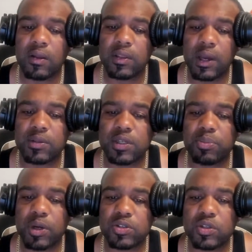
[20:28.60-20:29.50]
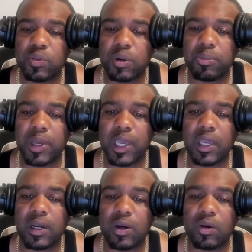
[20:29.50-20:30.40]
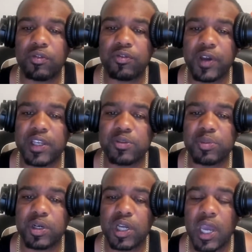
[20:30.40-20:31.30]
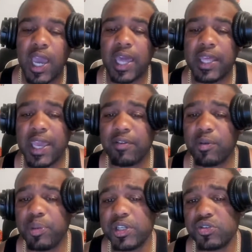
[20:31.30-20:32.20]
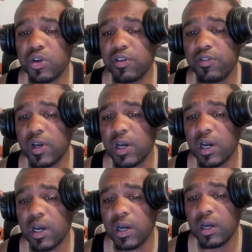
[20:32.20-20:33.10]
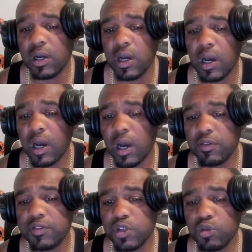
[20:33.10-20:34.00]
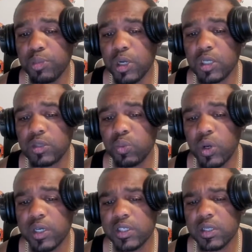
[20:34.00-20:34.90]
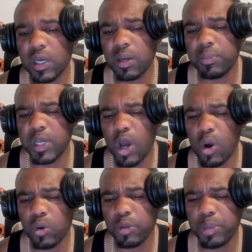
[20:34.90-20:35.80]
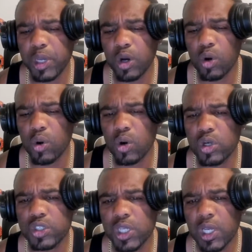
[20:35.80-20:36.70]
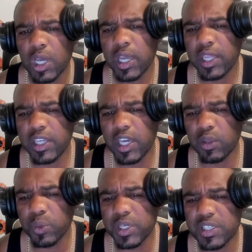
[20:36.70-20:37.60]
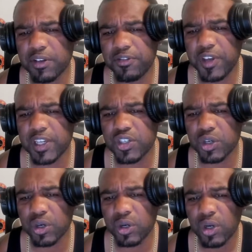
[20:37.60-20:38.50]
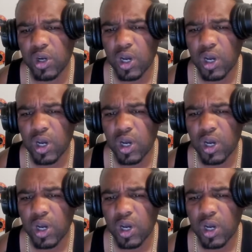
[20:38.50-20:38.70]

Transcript: That was a post someone made on Facebook, and they have a picture of two books. One is the Behold a Pale Horse, and the other one is The Fixer.